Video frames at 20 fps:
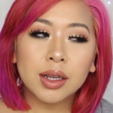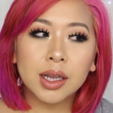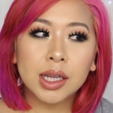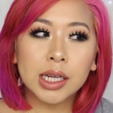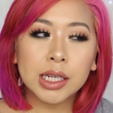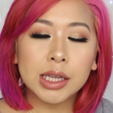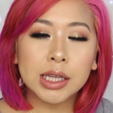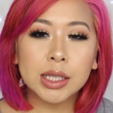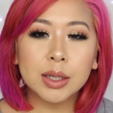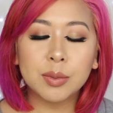
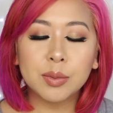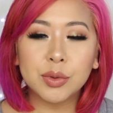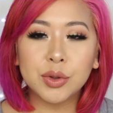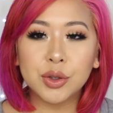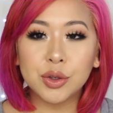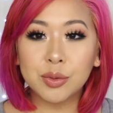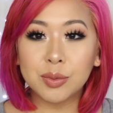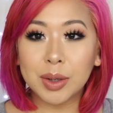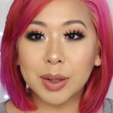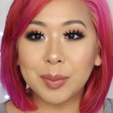let them
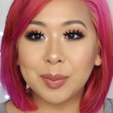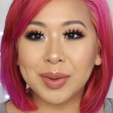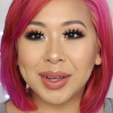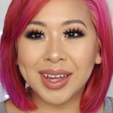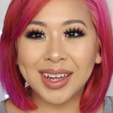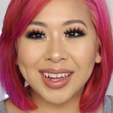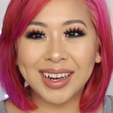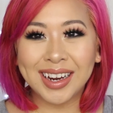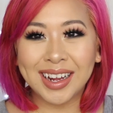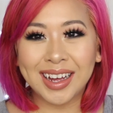do my
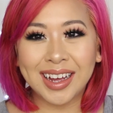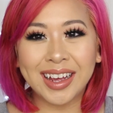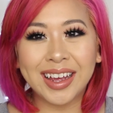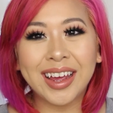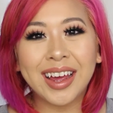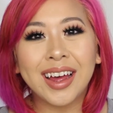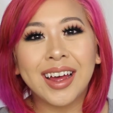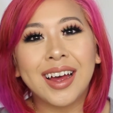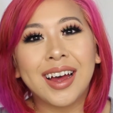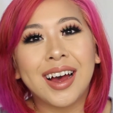bidding.
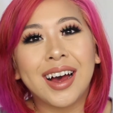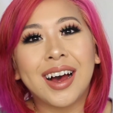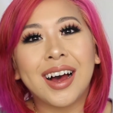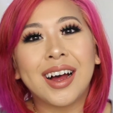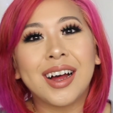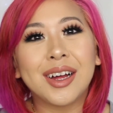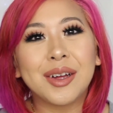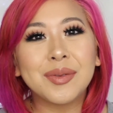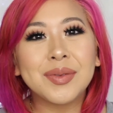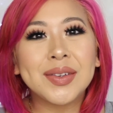
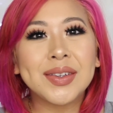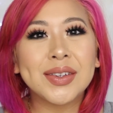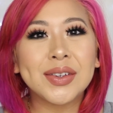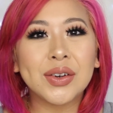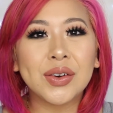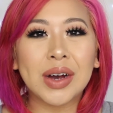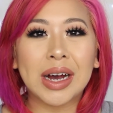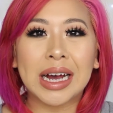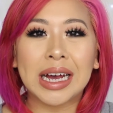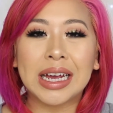
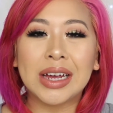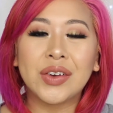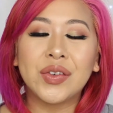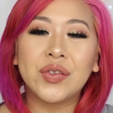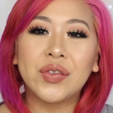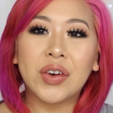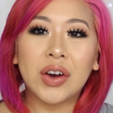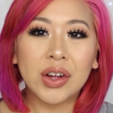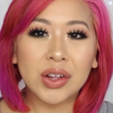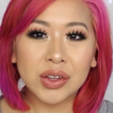So I
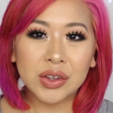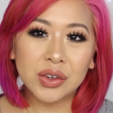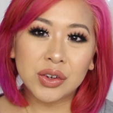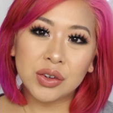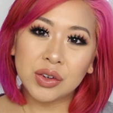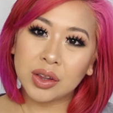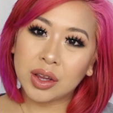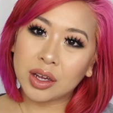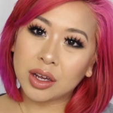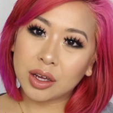
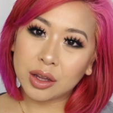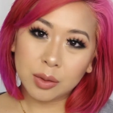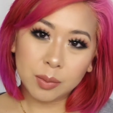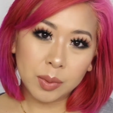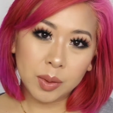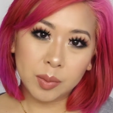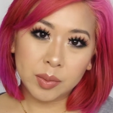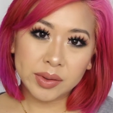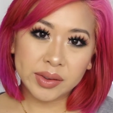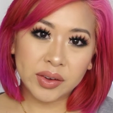followed like other
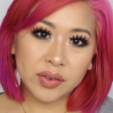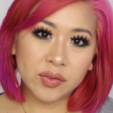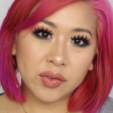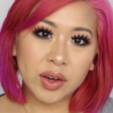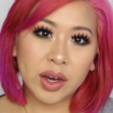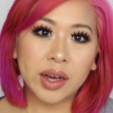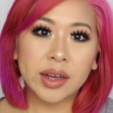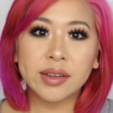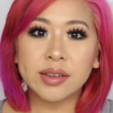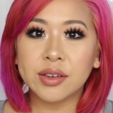people's
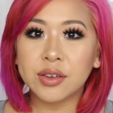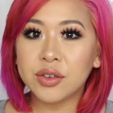advice.